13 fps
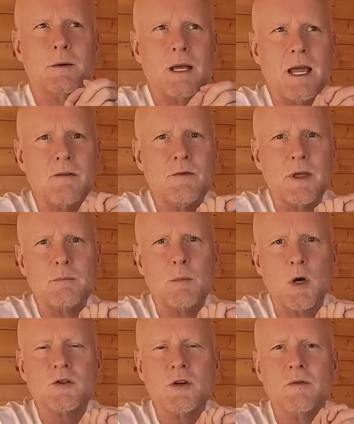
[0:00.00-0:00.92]
have
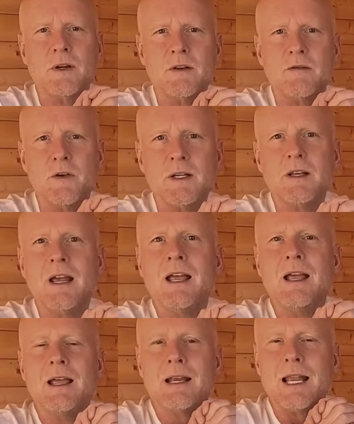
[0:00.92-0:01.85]
that much of an effect,
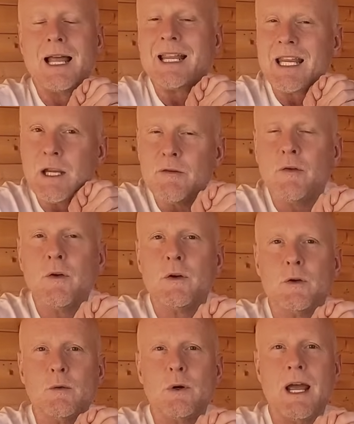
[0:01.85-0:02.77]
like
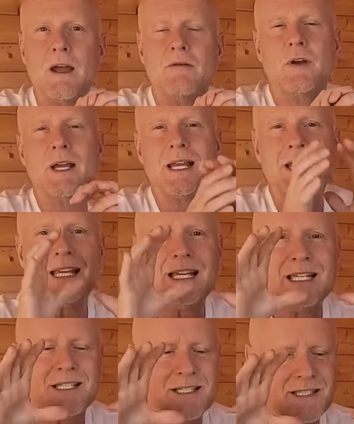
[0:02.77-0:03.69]
if you have
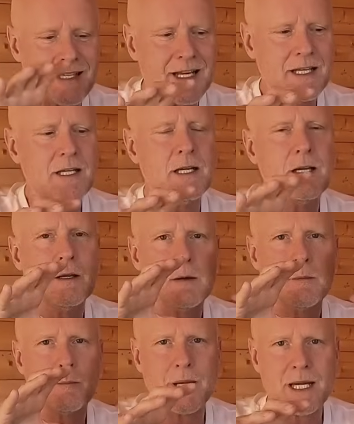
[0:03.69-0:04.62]
a steady
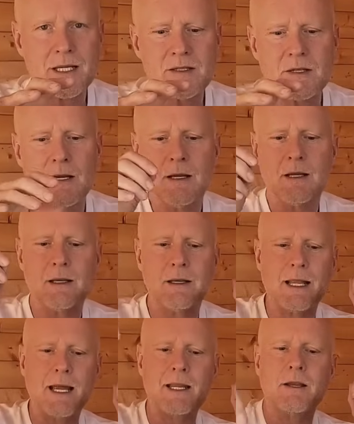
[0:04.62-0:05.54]
base,
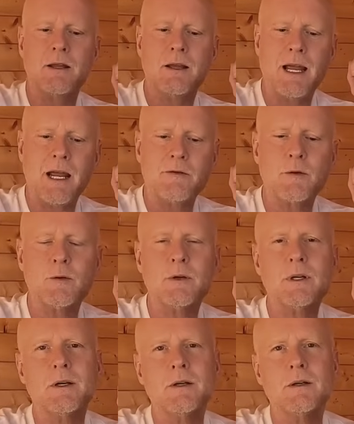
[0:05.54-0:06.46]
like
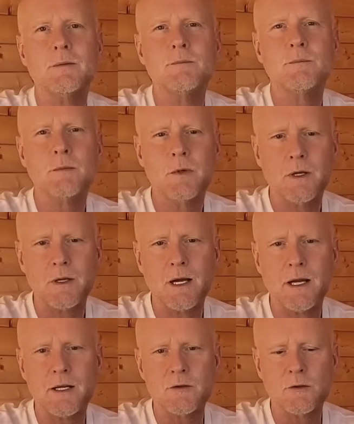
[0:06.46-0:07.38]
after
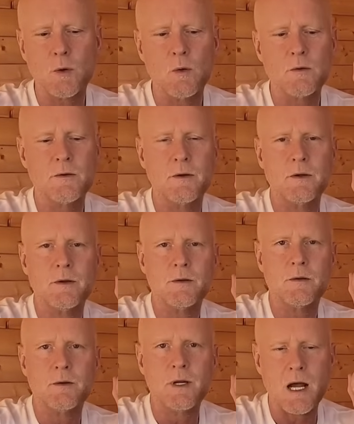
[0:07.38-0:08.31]
I installed
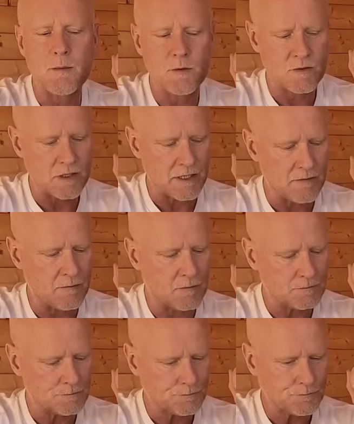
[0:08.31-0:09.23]
the carbon
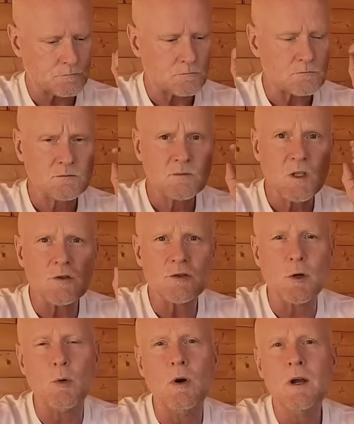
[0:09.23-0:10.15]
sleeve.
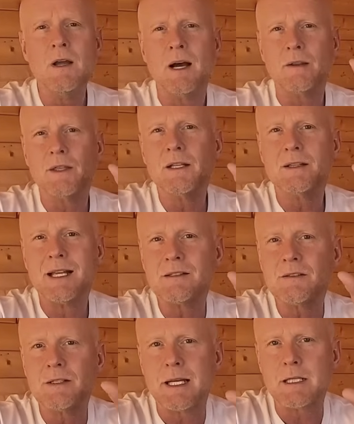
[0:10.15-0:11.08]
So I think
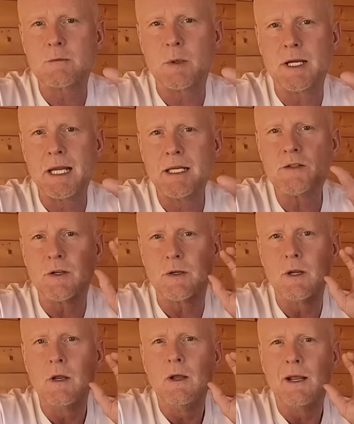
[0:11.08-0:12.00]
that's the
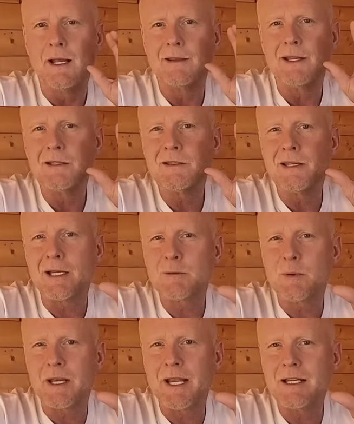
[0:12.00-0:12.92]
explanation, and that's the
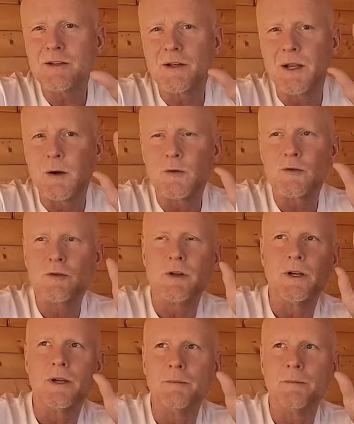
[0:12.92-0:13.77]
explanation I was